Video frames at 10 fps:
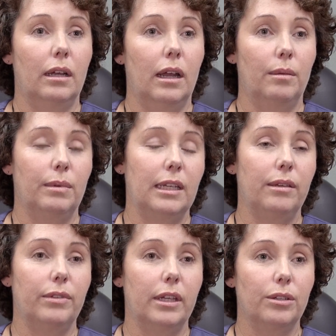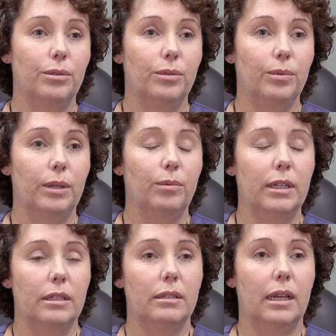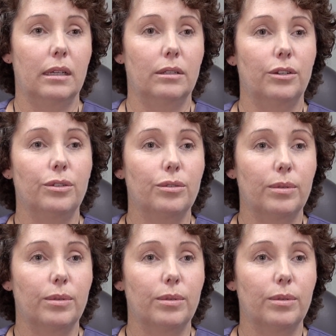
I believe that when one is diagnosed